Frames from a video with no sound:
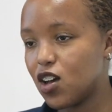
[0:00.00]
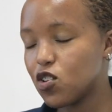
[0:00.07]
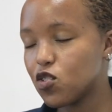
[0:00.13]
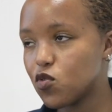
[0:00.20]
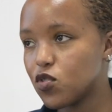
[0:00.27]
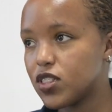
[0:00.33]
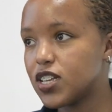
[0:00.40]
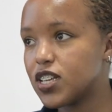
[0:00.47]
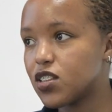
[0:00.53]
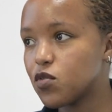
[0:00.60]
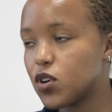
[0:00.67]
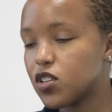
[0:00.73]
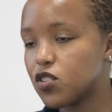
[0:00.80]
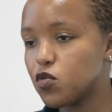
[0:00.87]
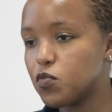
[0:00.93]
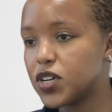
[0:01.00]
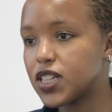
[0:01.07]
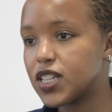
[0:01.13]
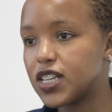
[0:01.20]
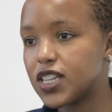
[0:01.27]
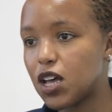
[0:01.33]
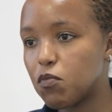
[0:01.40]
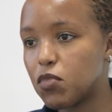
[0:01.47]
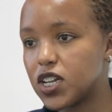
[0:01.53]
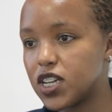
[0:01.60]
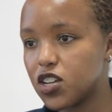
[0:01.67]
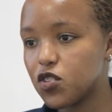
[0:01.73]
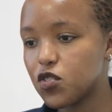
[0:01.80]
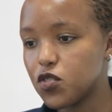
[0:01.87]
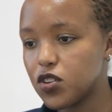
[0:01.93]
So once you make this
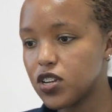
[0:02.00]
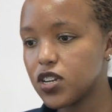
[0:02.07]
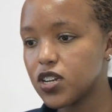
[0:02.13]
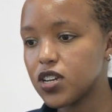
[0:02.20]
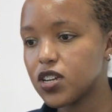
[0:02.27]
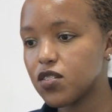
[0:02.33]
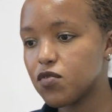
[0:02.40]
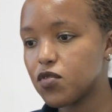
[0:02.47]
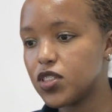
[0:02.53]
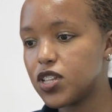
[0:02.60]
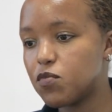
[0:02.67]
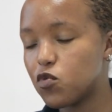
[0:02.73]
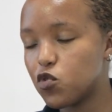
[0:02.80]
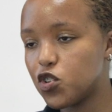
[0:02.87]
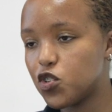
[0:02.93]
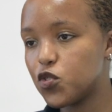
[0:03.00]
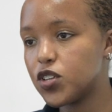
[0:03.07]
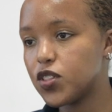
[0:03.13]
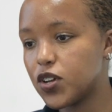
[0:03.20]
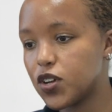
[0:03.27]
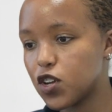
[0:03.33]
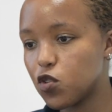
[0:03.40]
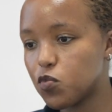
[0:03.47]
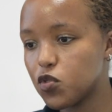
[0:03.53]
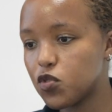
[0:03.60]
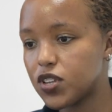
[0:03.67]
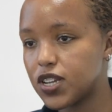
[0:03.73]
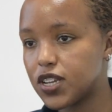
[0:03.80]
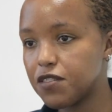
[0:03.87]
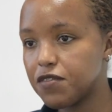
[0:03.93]
application, for them to issue an adoption
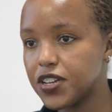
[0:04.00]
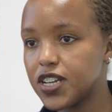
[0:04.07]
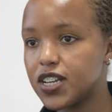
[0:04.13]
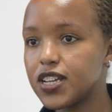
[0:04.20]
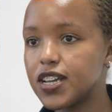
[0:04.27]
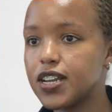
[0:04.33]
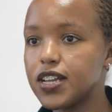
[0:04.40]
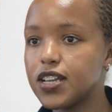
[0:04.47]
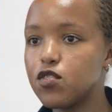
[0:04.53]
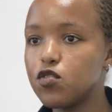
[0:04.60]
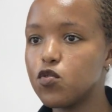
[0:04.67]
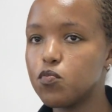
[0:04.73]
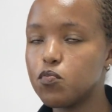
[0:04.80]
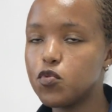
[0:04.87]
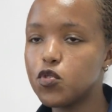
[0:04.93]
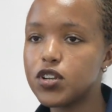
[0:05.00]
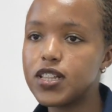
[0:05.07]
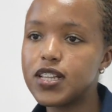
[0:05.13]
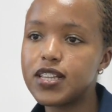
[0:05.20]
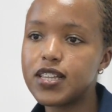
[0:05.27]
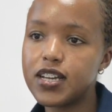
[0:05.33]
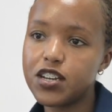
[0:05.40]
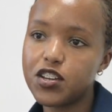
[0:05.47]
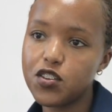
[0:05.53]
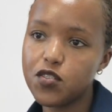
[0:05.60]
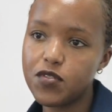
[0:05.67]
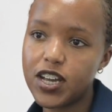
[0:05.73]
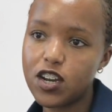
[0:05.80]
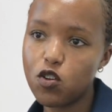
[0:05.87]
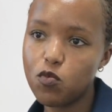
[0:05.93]
certificate and put this entry of
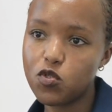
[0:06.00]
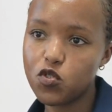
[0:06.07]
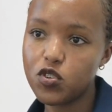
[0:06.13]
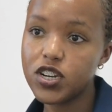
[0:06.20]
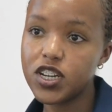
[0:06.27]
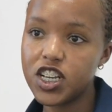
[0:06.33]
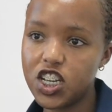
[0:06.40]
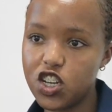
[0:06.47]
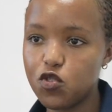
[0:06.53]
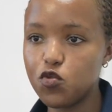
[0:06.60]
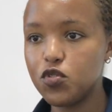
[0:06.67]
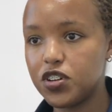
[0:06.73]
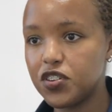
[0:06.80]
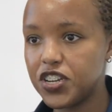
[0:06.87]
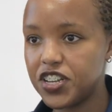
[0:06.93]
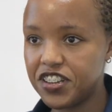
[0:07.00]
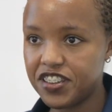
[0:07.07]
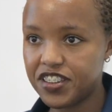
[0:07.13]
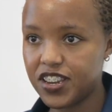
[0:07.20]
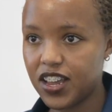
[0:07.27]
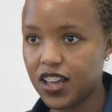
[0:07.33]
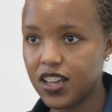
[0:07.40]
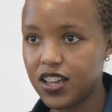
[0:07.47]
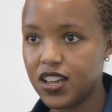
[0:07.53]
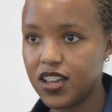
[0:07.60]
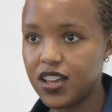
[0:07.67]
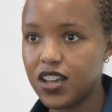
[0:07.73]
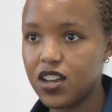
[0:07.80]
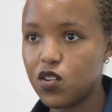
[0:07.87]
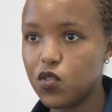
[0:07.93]
the adoption into the register.
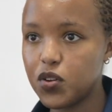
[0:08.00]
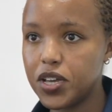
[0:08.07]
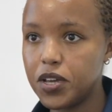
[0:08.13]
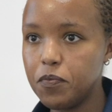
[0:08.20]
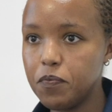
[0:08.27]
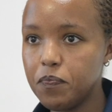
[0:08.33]
Okay.